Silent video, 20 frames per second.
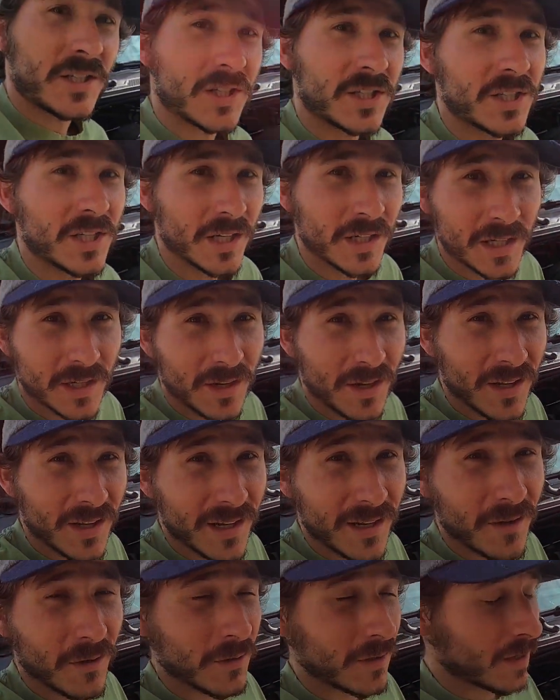suck it all
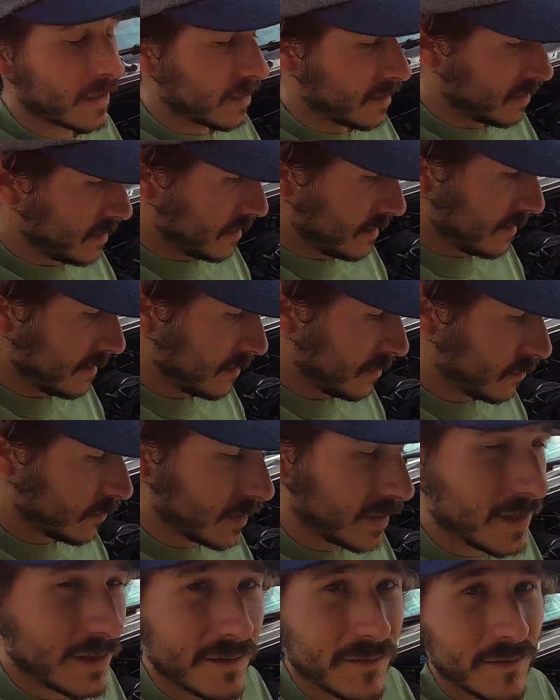out
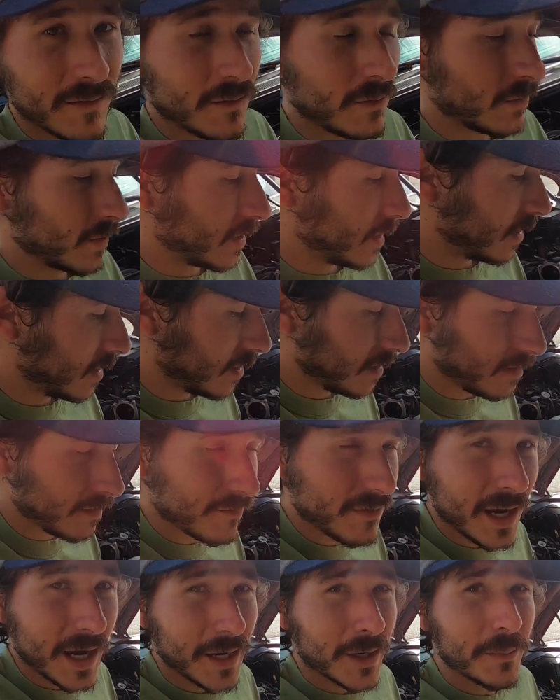with the
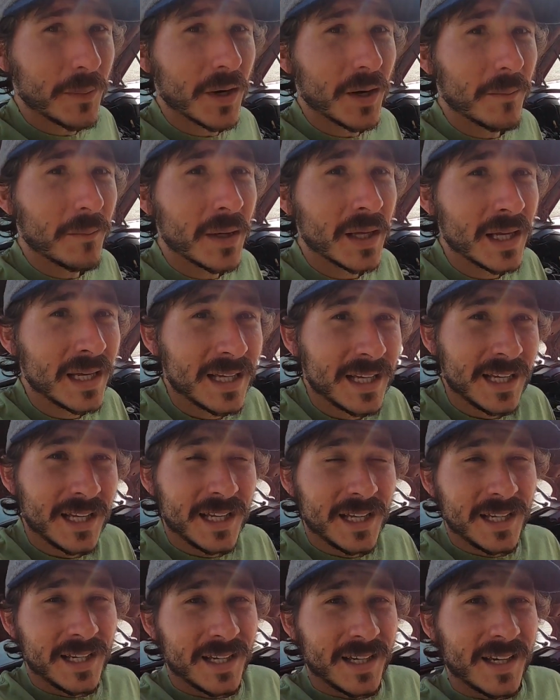evac pump
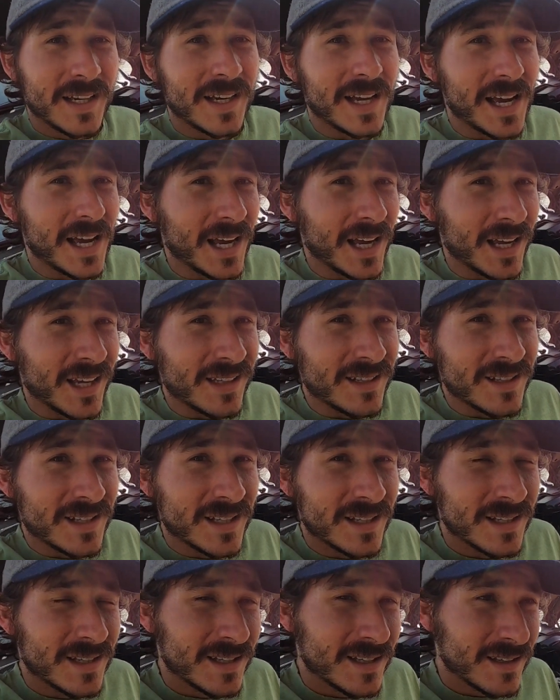and
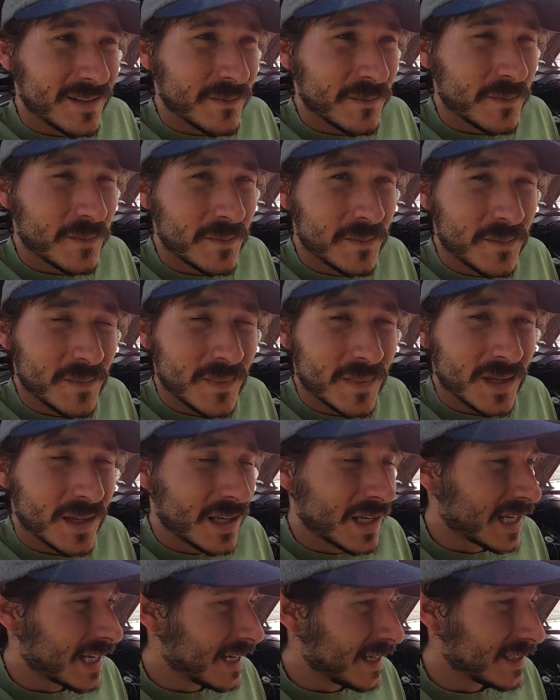
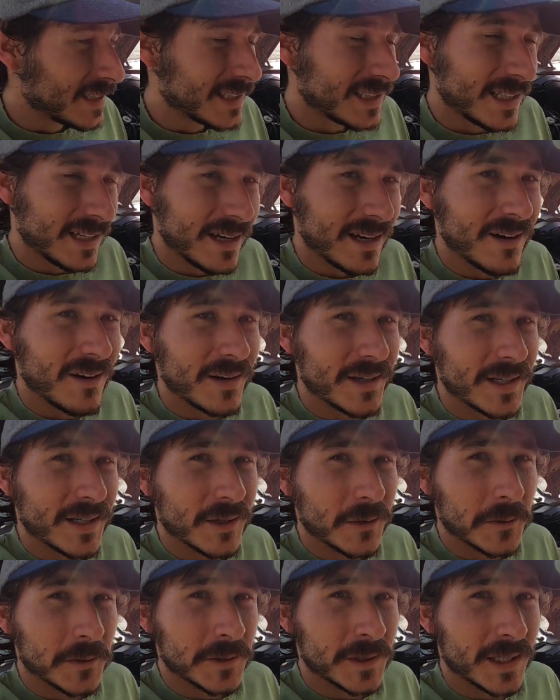see how it
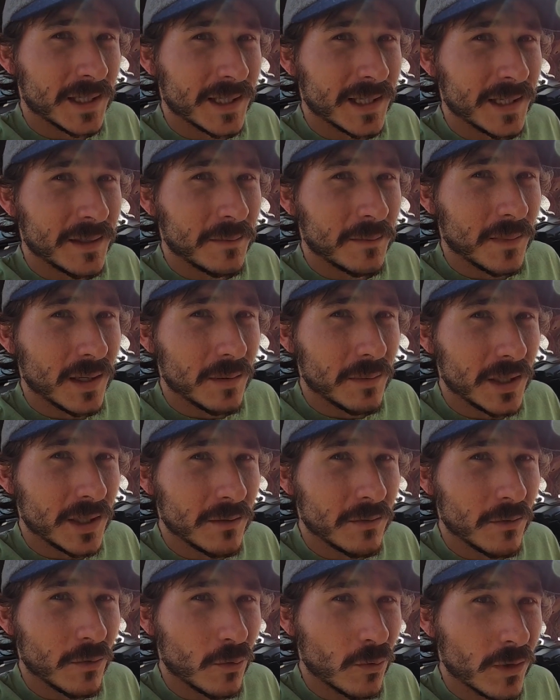goes, and then
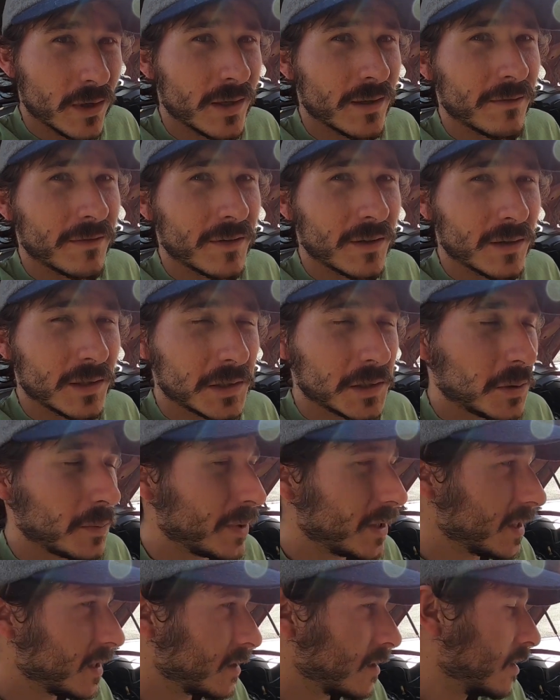maybe run it for a little
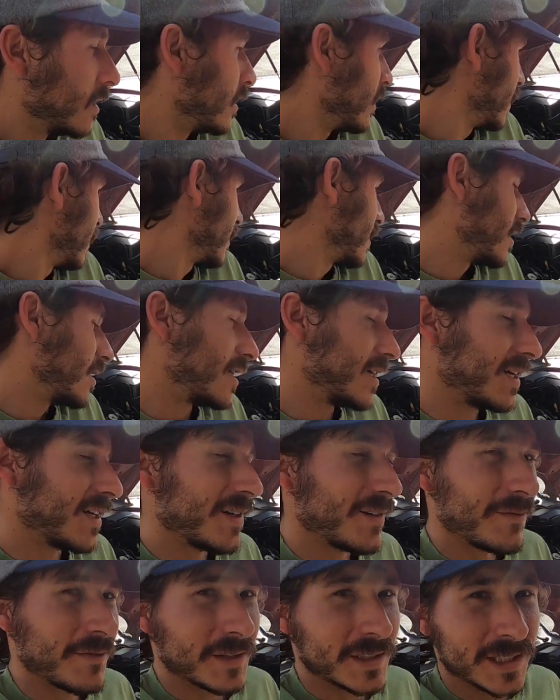bit,
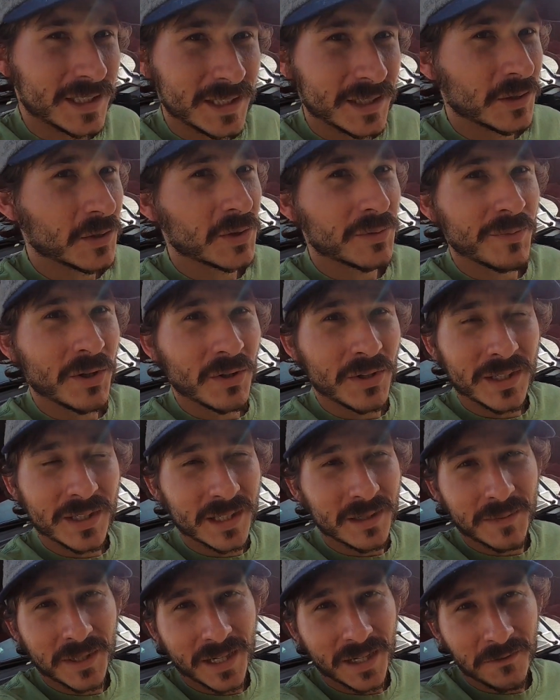and if it's still smoking,
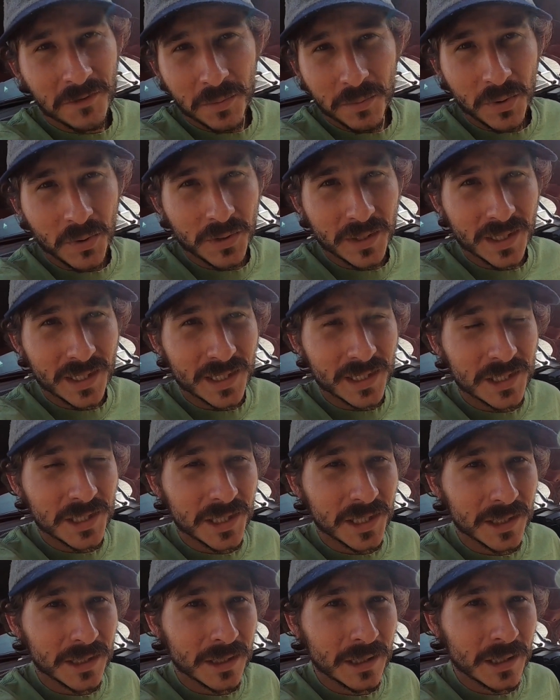then I'm gonna have to pull the
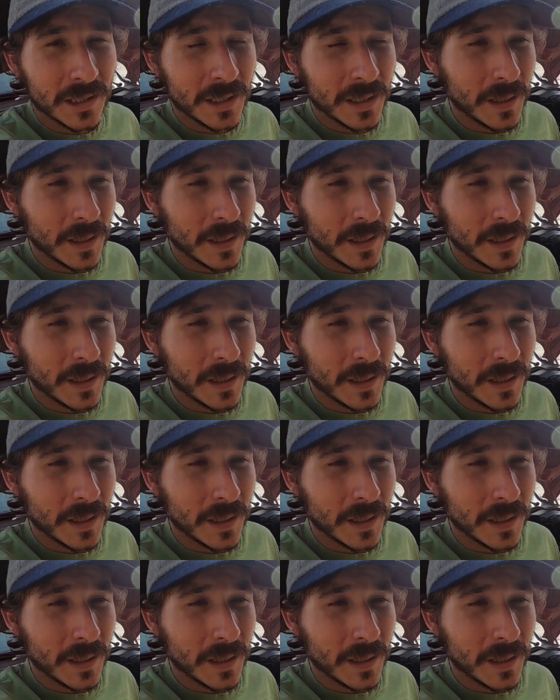intake.